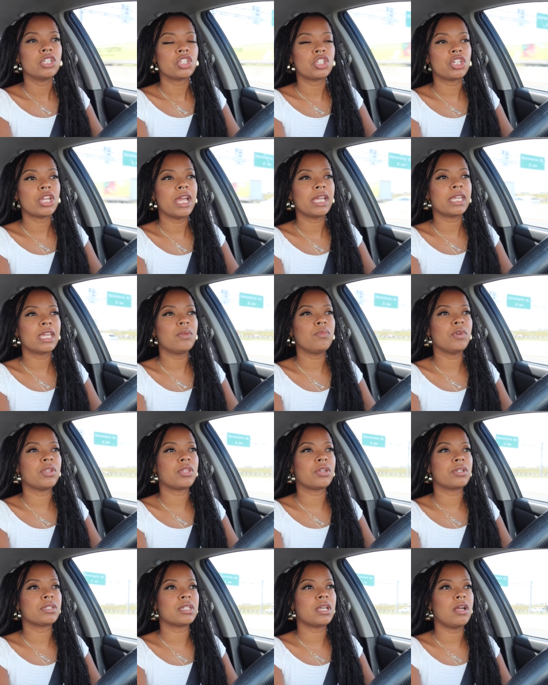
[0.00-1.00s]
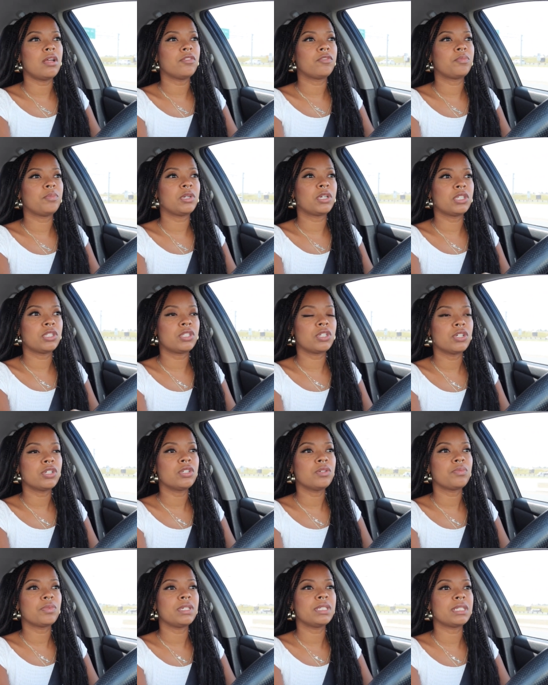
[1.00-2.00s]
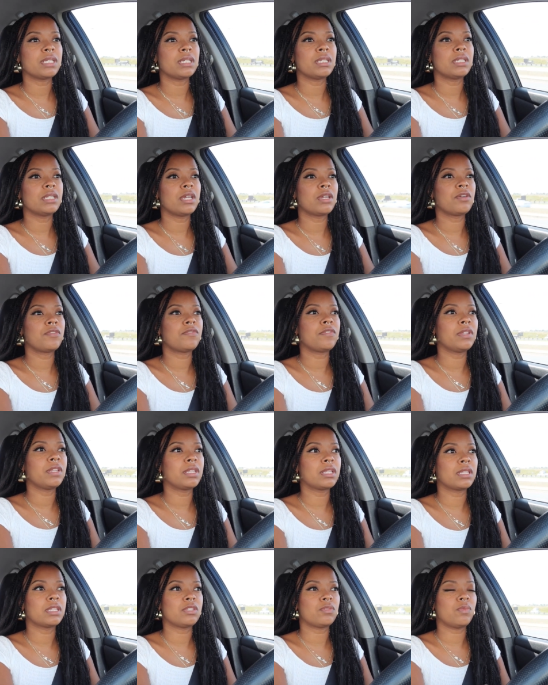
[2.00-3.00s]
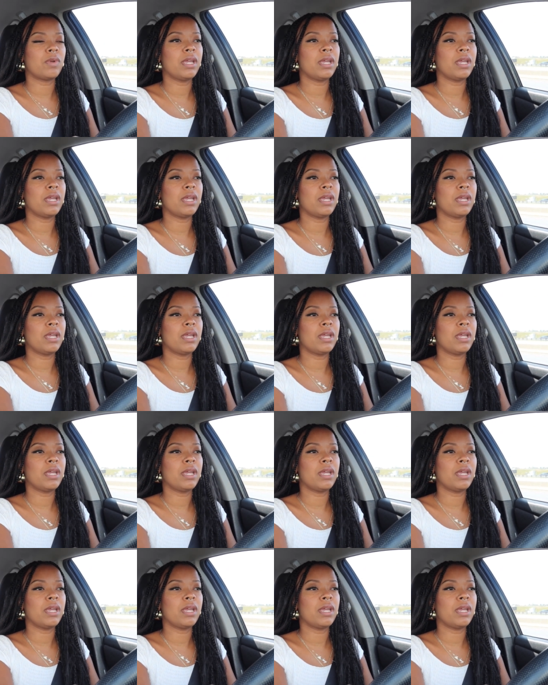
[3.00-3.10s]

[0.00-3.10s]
check in with yourself because there's a reason that you're feeling this